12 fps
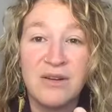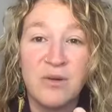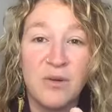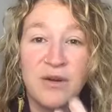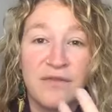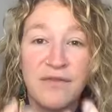
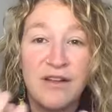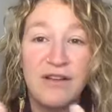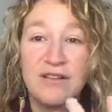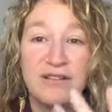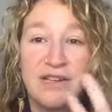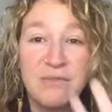or
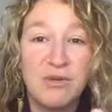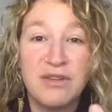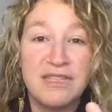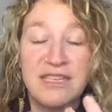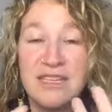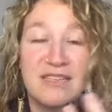fingers in a
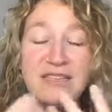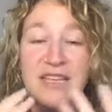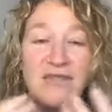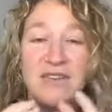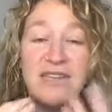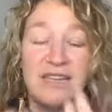pussy doesn't
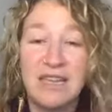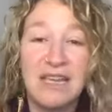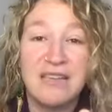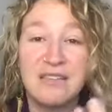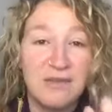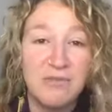even
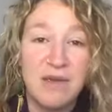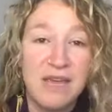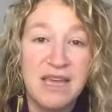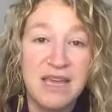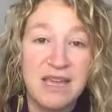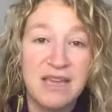need to
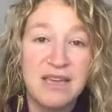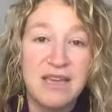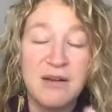be